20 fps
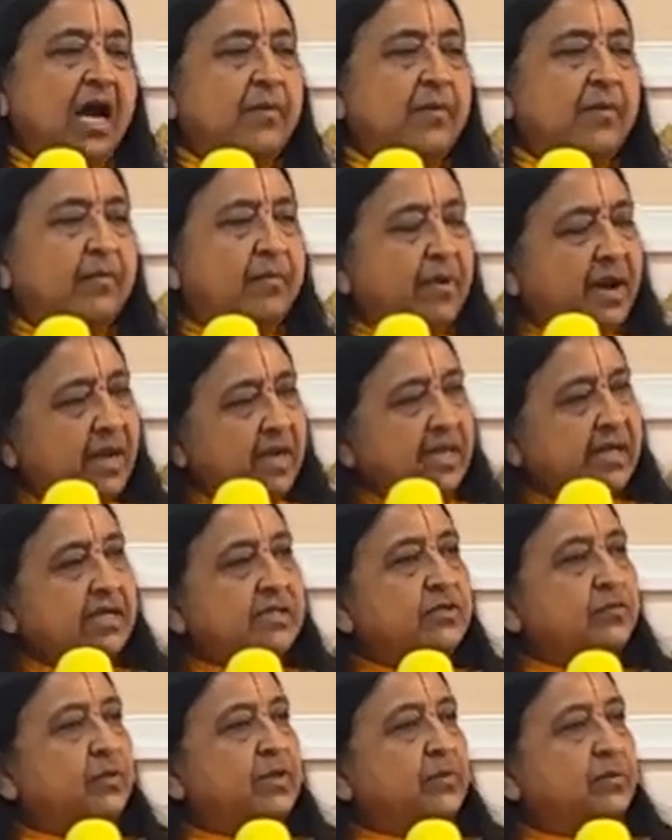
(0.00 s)
Our
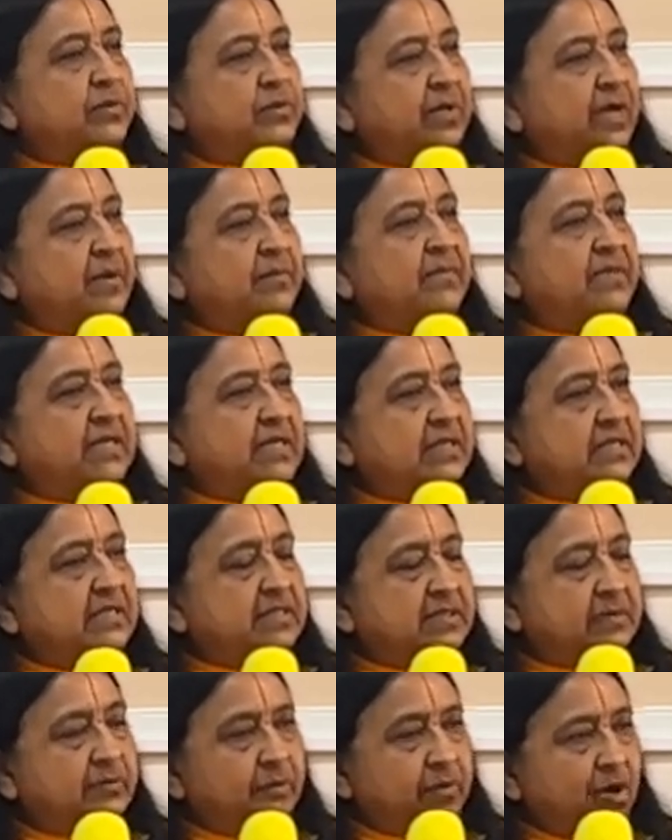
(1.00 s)
mind will put up
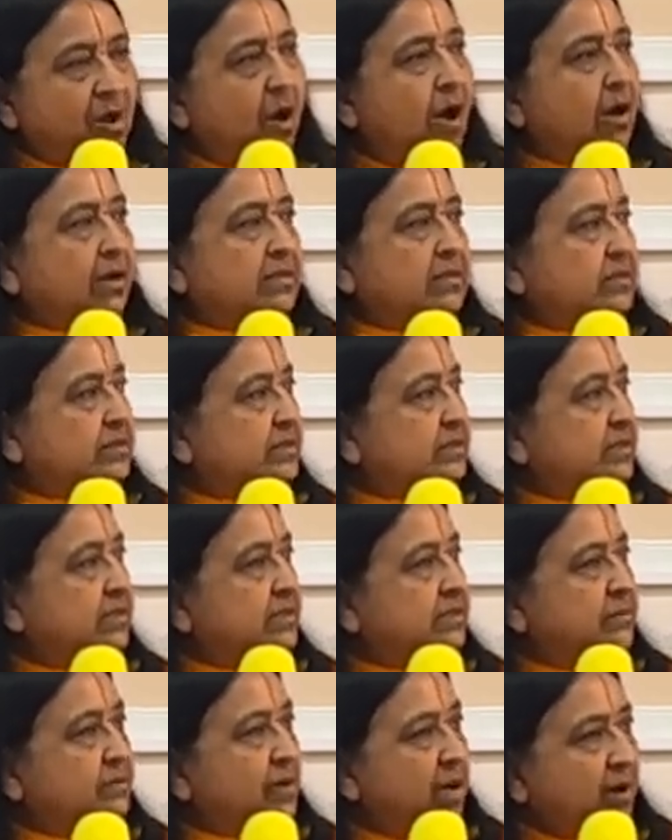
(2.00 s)
these blocks,
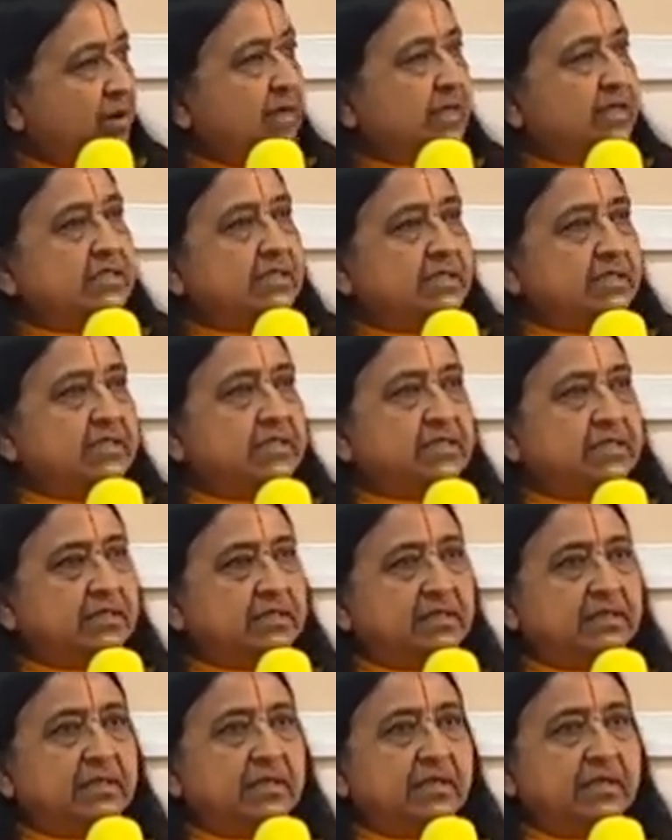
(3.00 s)
these blockages,
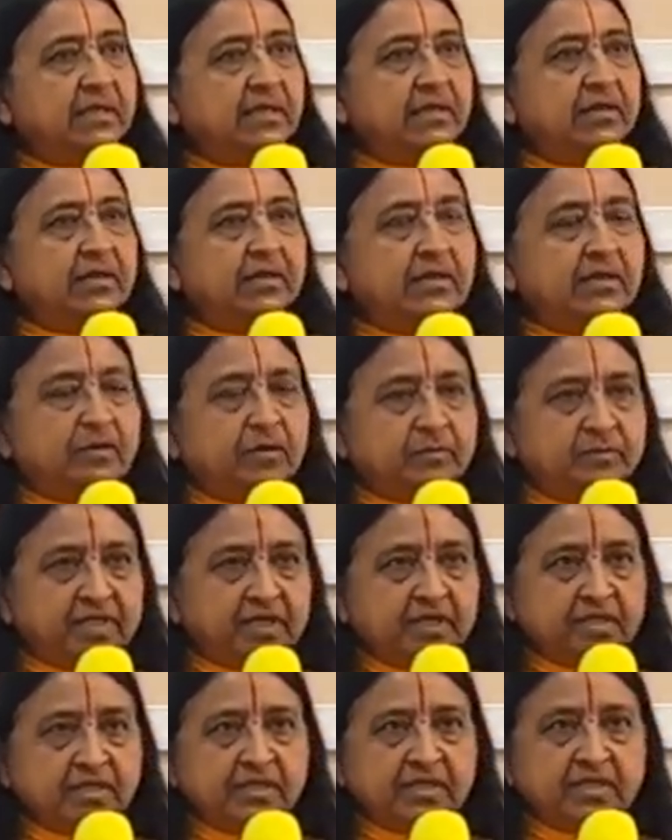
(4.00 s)
these
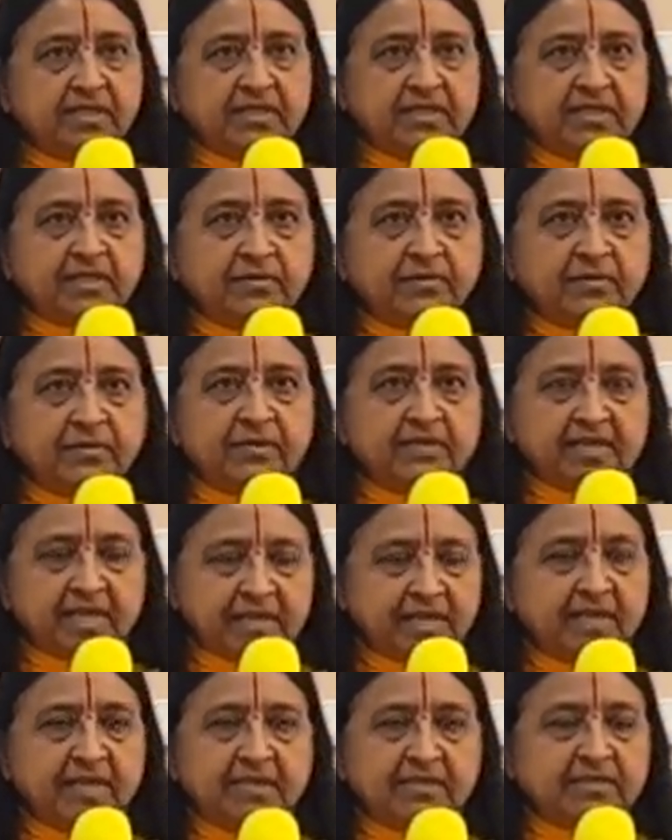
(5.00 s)
obstructions, and it will
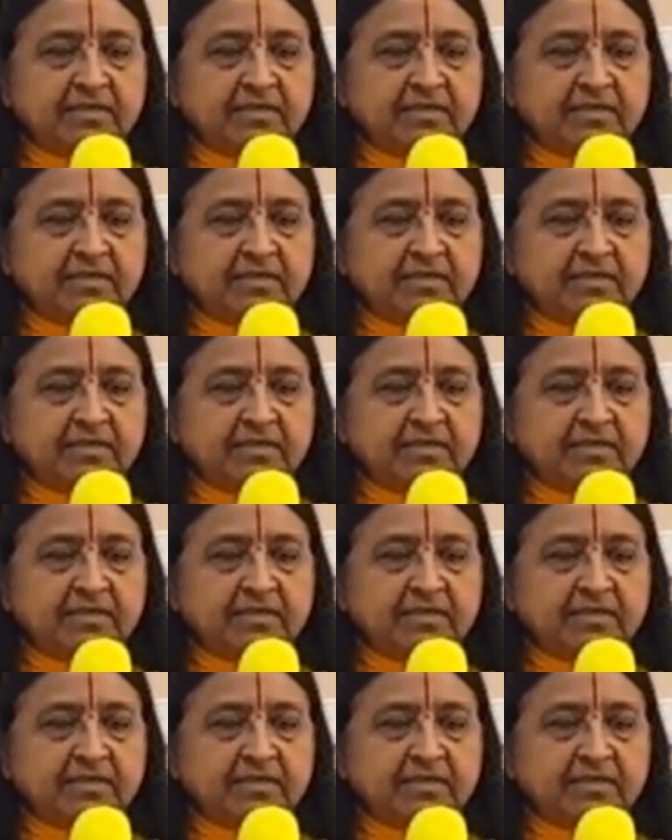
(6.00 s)
tell